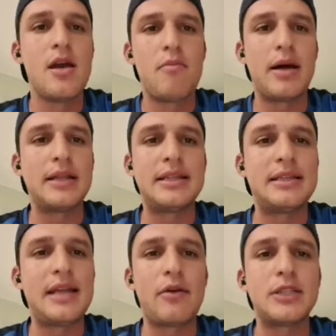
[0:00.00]
But
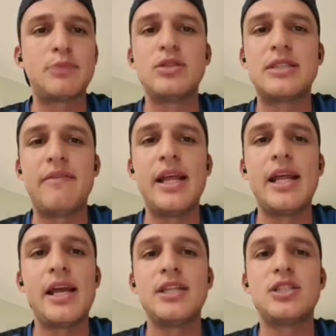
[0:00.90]
the
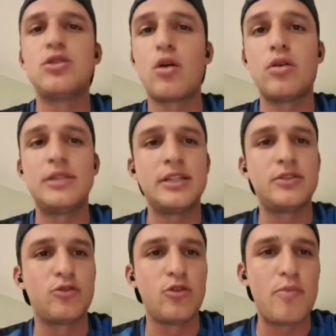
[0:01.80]
responsibility is not on
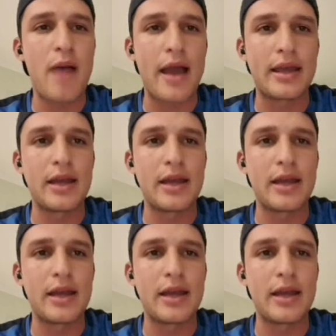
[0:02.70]
this fullback.